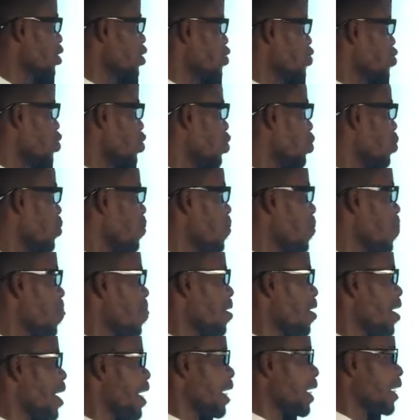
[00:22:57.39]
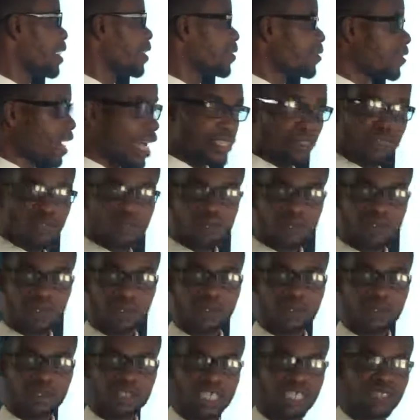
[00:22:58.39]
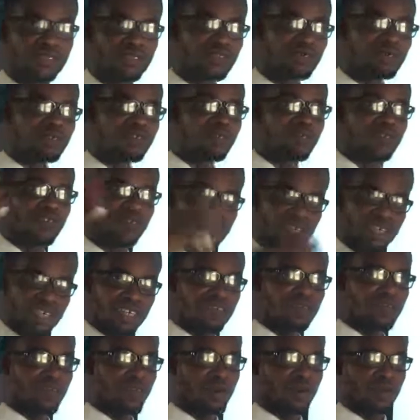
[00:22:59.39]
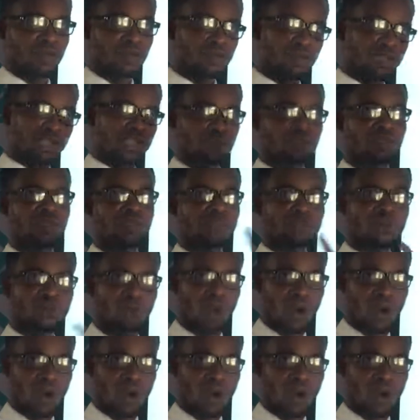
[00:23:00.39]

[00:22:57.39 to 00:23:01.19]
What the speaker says: So right to vote and to be voted for, which is also